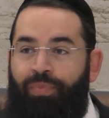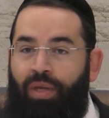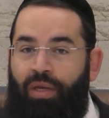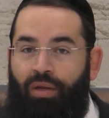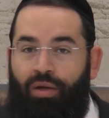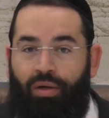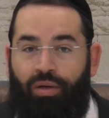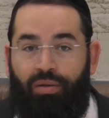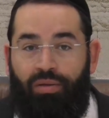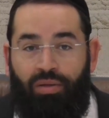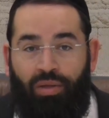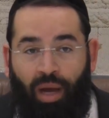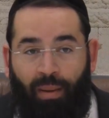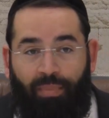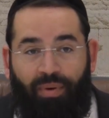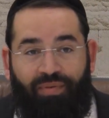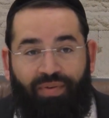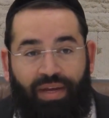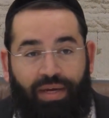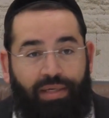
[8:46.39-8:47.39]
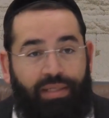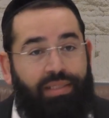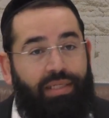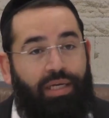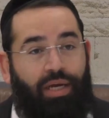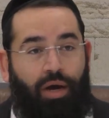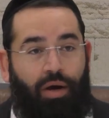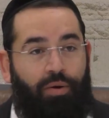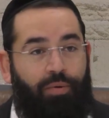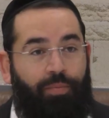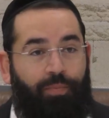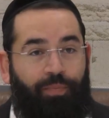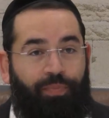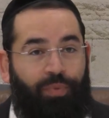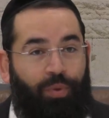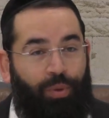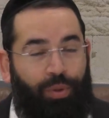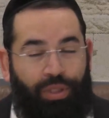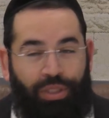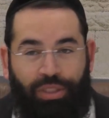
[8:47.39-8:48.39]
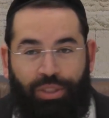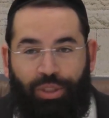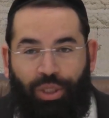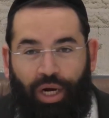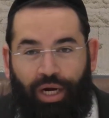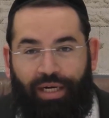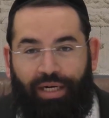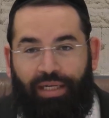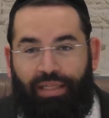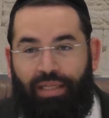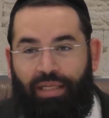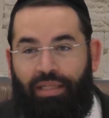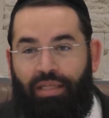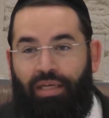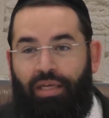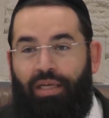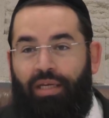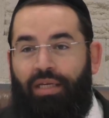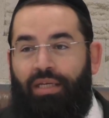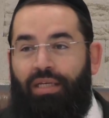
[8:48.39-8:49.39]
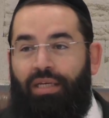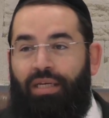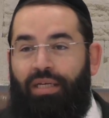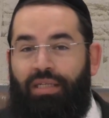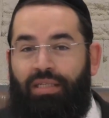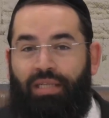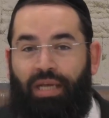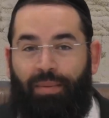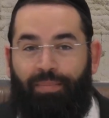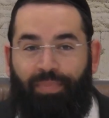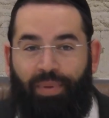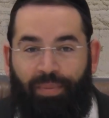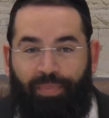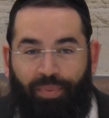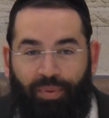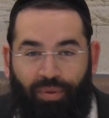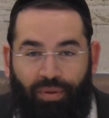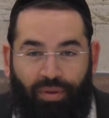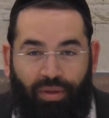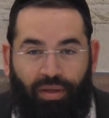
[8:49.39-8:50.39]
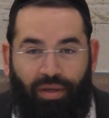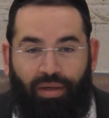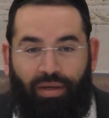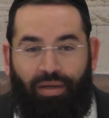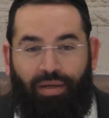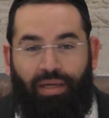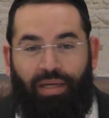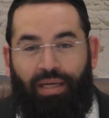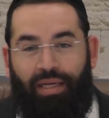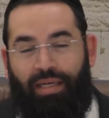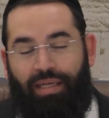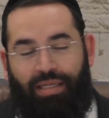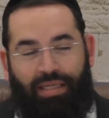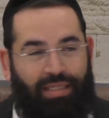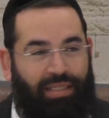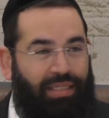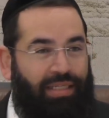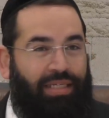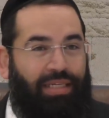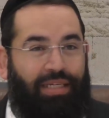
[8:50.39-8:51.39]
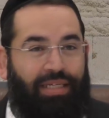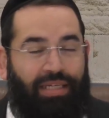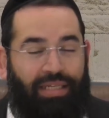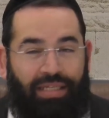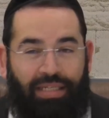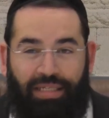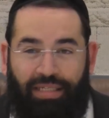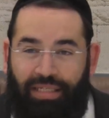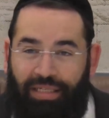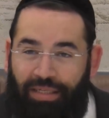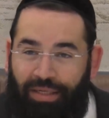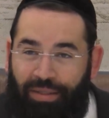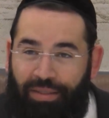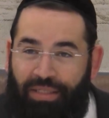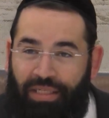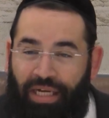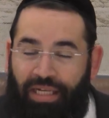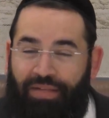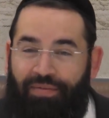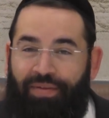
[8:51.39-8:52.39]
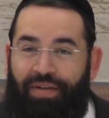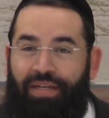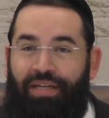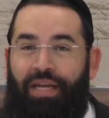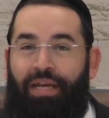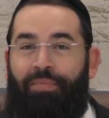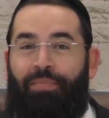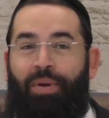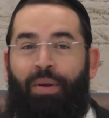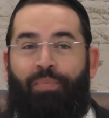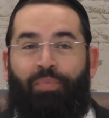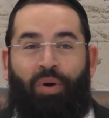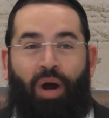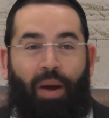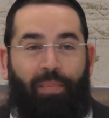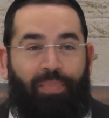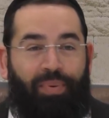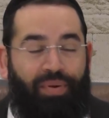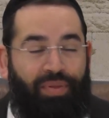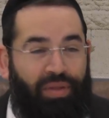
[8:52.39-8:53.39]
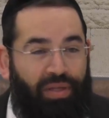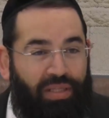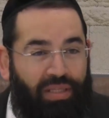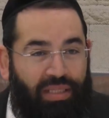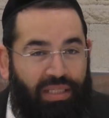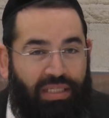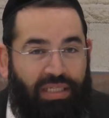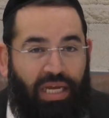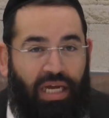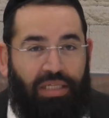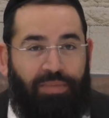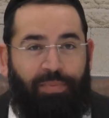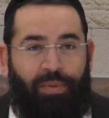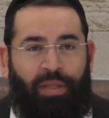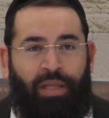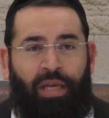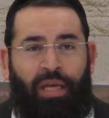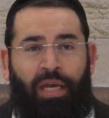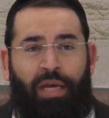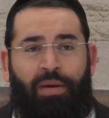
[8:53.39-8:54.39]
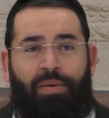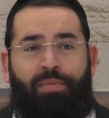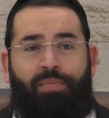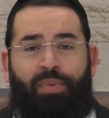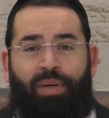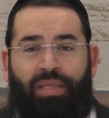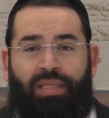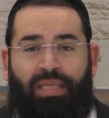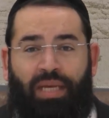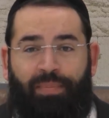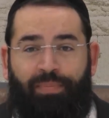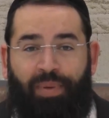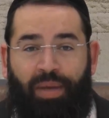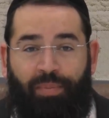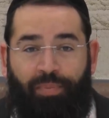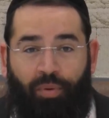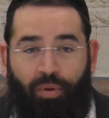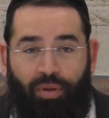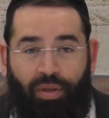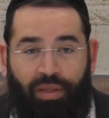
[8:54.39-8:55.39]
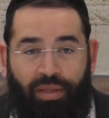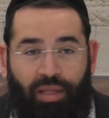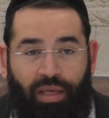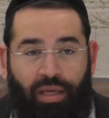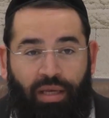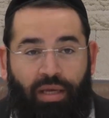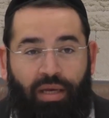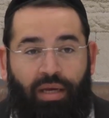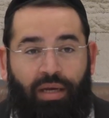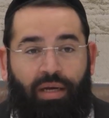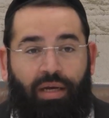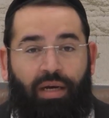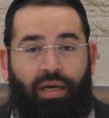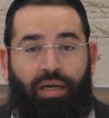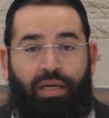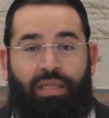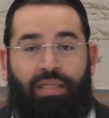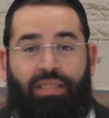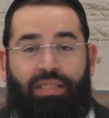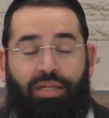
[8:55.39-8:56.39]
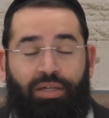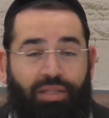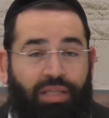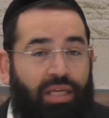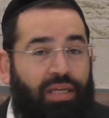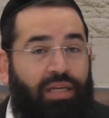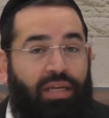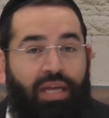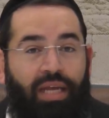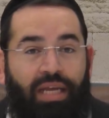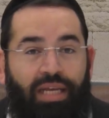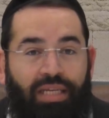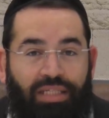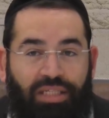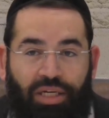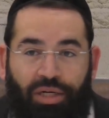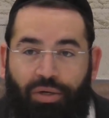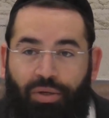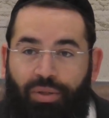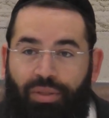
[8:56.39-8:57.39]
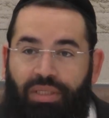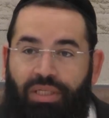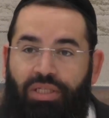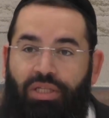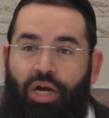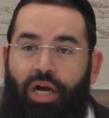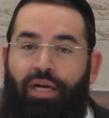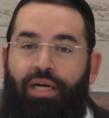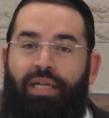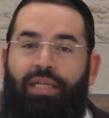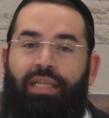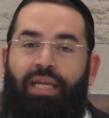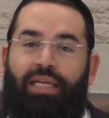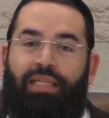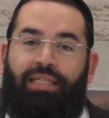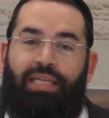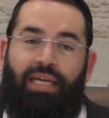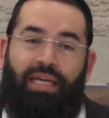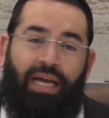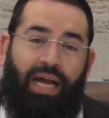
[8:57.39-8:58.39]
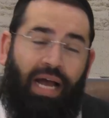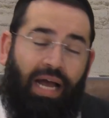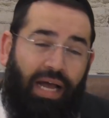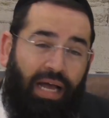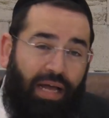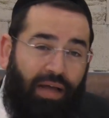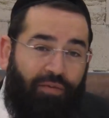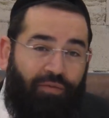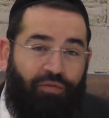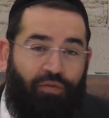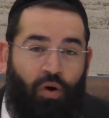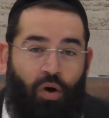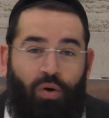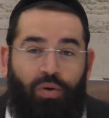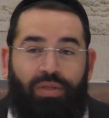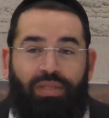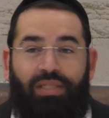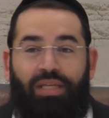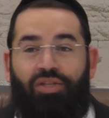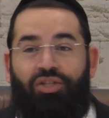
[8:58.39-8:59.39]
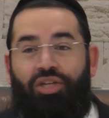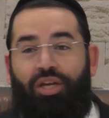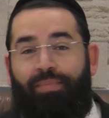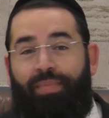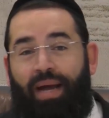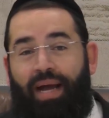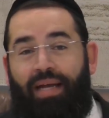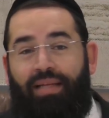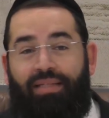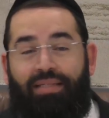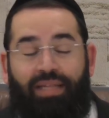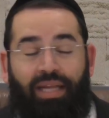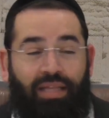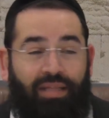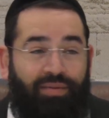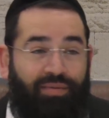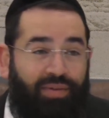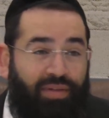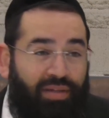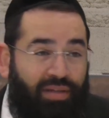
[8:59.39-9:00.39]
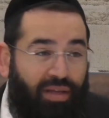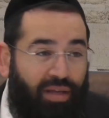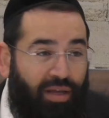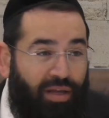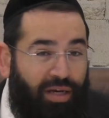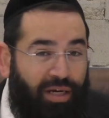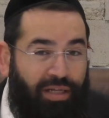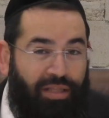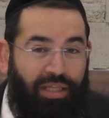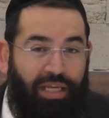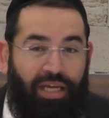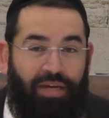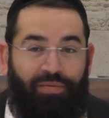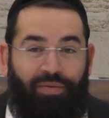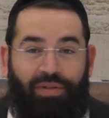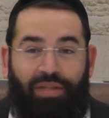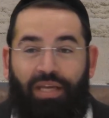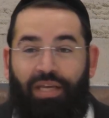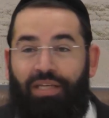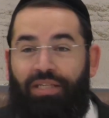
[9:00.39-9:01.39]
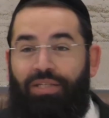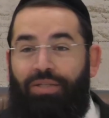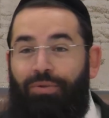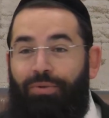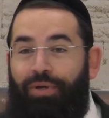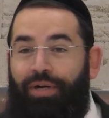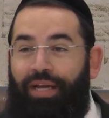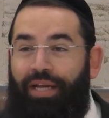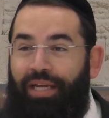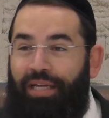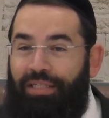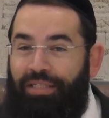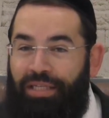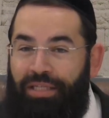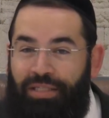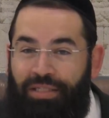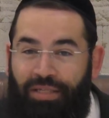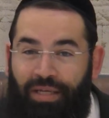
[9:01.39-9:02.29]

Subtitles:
You know, a number of years ago, it started that some people, it's not even a proper thing to discuss, but some people in the in certain circles started like saying, phones and Shabbat, it's not even clear what the Isur is, and